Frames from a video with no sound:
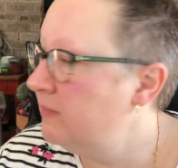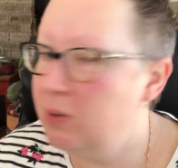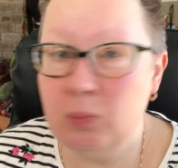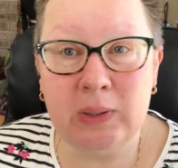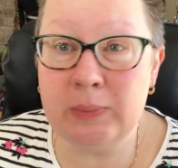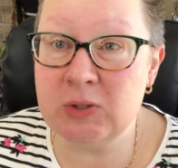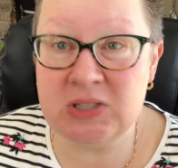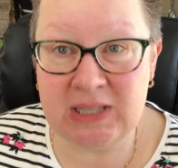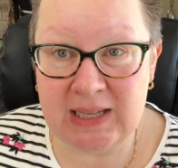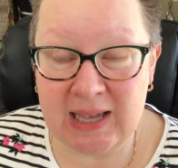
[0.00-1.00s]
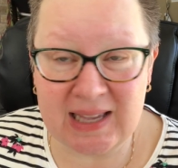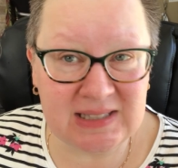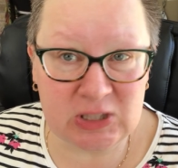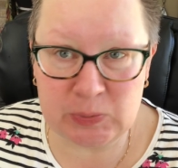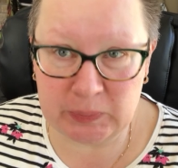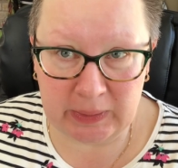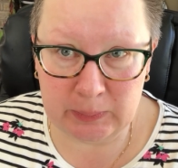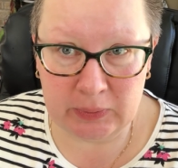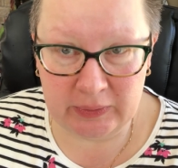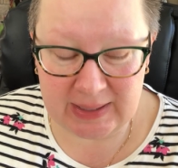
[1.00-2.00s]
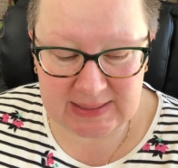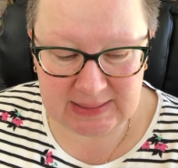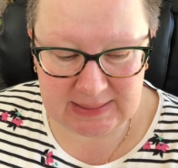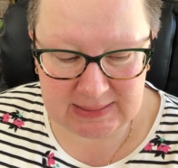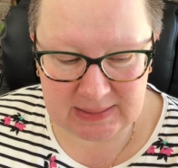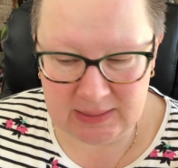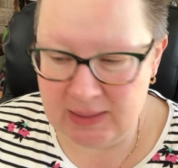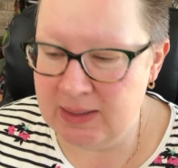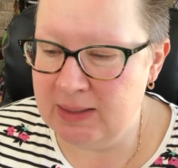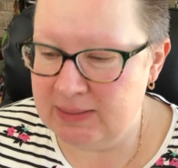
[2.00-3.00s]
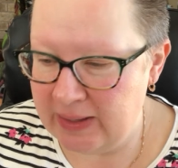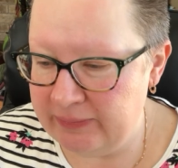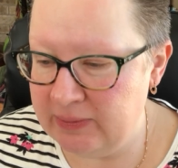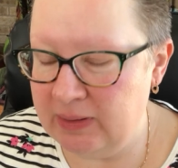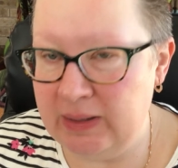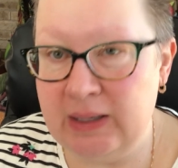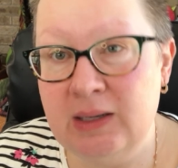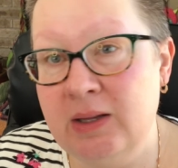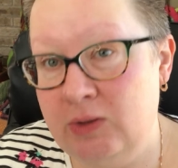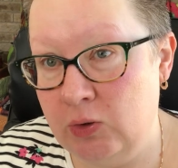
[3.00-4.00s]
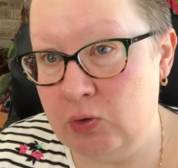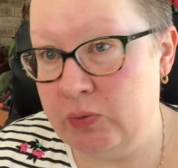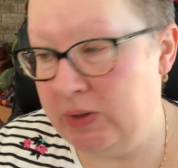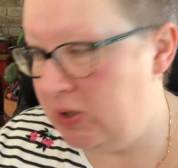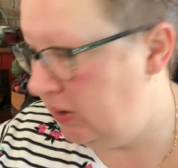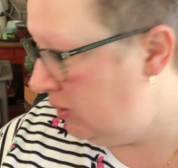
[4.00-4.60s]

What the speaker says: We will see as the spring progresses. Definitely those 3 jelly